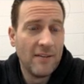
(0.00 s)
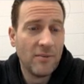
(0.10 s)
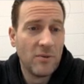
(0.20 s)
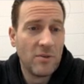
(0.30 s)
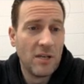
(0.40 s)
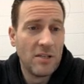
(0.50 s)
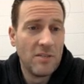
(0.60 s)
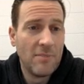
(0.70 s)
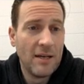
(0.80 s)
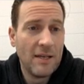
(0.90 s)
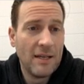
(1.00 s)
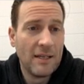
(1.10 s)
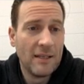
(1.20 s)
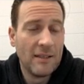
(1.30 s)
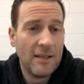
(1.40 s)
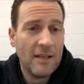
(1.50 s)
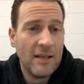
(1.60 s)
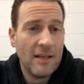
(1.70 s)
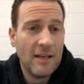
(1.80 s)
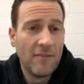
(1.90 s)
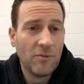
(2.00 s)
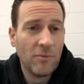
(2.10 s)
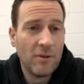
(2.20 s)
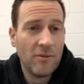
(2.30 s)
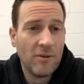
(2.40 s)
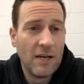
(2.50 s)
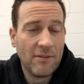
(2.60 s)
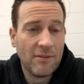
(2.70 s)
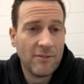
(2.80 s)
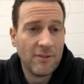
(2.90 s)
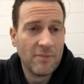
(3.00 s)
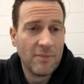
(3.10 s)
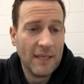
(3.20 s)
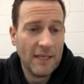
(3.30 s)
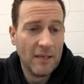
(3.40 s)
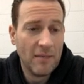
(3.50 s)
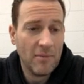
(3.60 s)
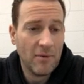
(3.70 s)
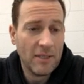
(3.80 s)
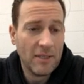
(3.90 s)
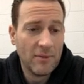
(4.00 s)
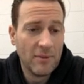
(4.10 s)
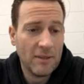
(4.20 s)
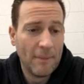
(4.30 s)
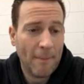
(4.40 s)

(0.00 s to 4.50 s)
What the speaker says: So we're changing by 9 after we graph our first beginning point at 1.